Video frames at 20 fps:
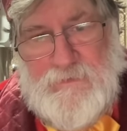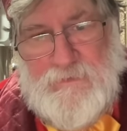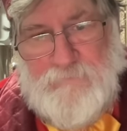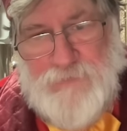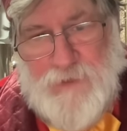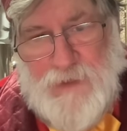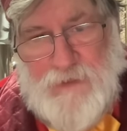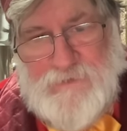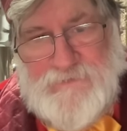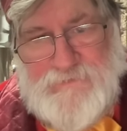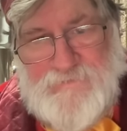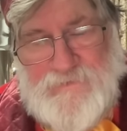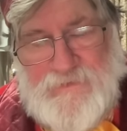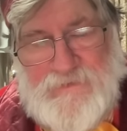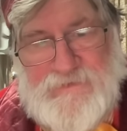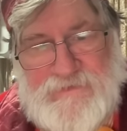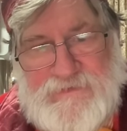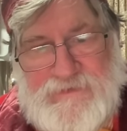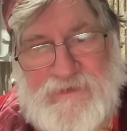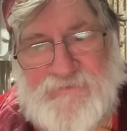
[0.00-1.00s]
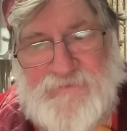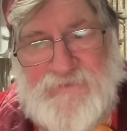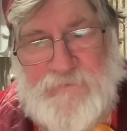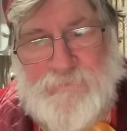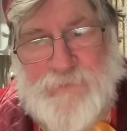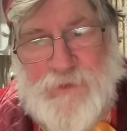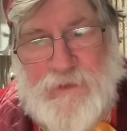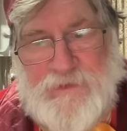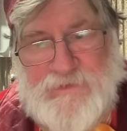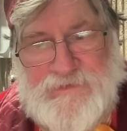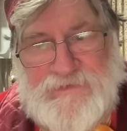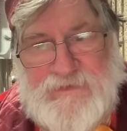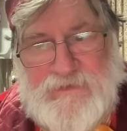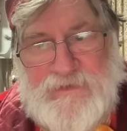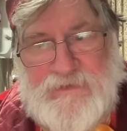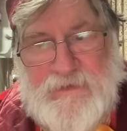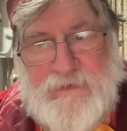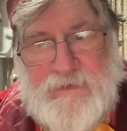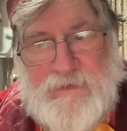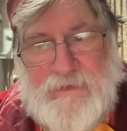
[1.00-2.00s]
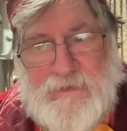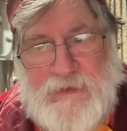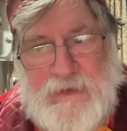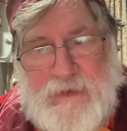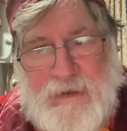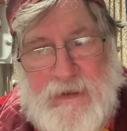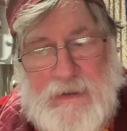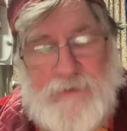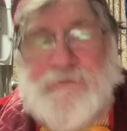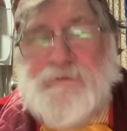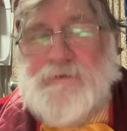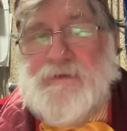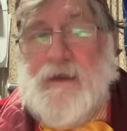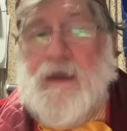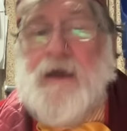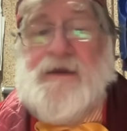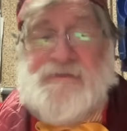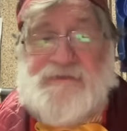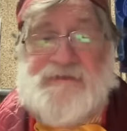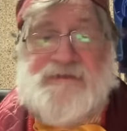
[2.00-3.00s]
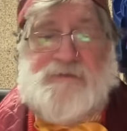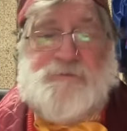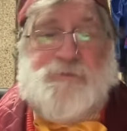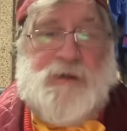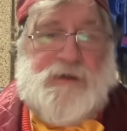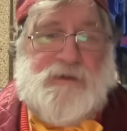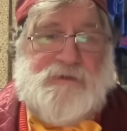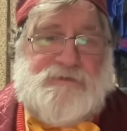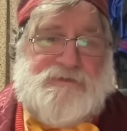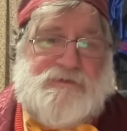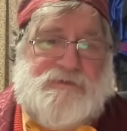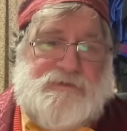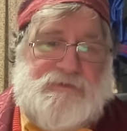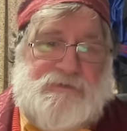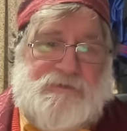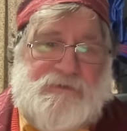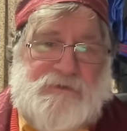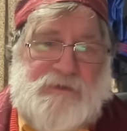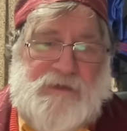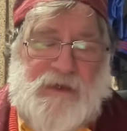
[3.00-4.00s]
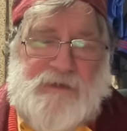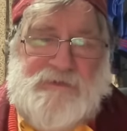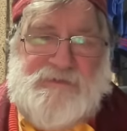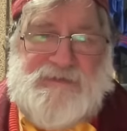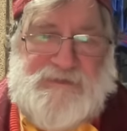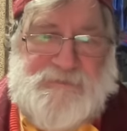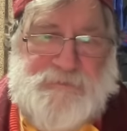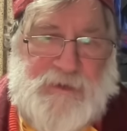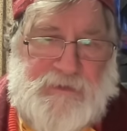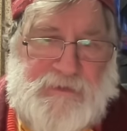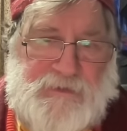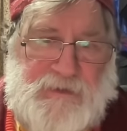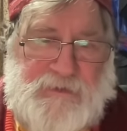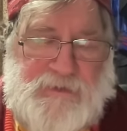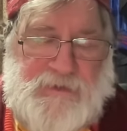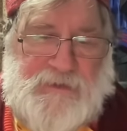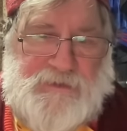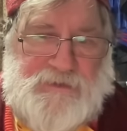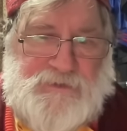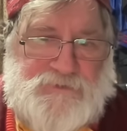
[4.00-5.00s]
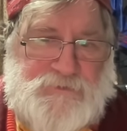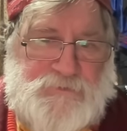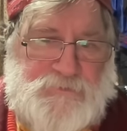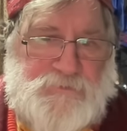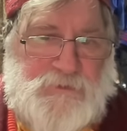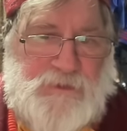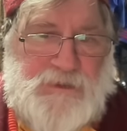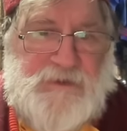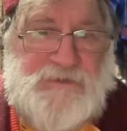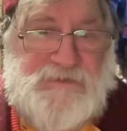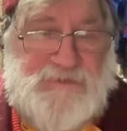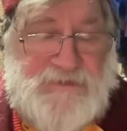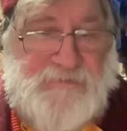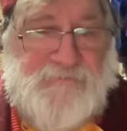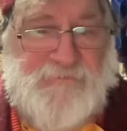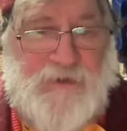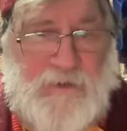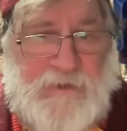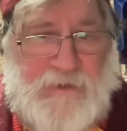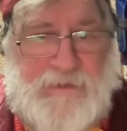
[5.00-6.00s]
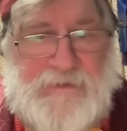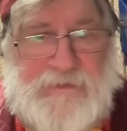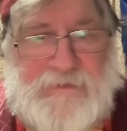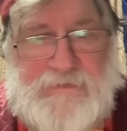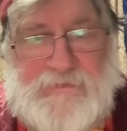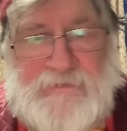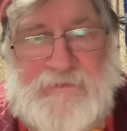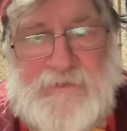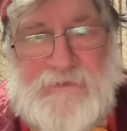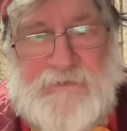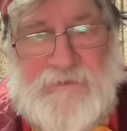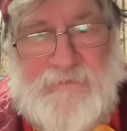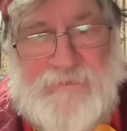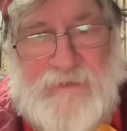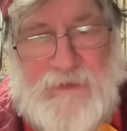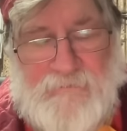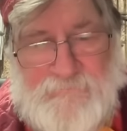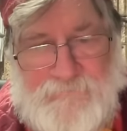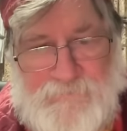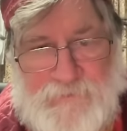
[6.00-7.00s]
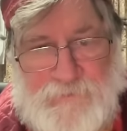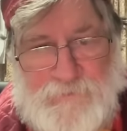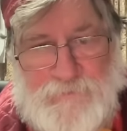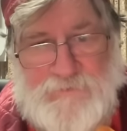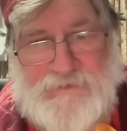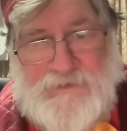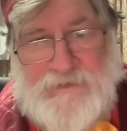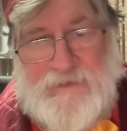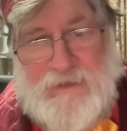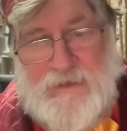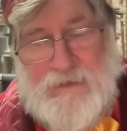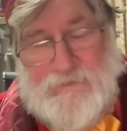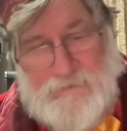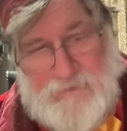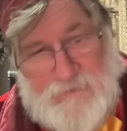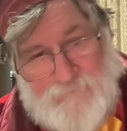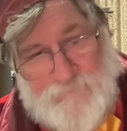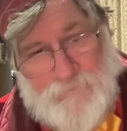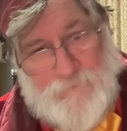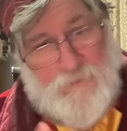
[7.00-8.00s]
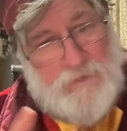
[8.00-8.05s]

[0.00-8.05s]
part of the Conservative Party, and I suspect they're going to divide that vote and therefore